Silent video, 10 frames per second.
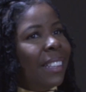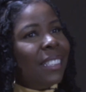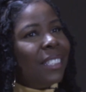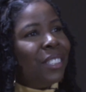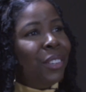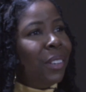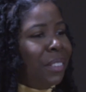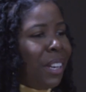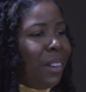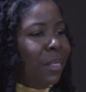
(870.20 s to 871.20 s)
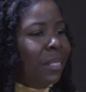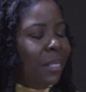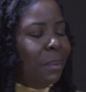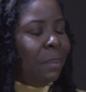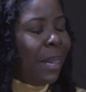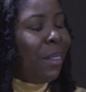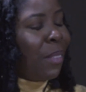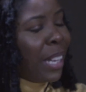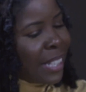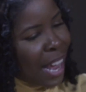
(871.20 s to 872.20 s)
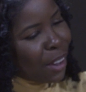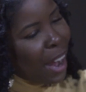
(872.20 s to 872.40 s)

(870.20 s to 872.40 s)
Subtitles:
this, you don't even know, but it's now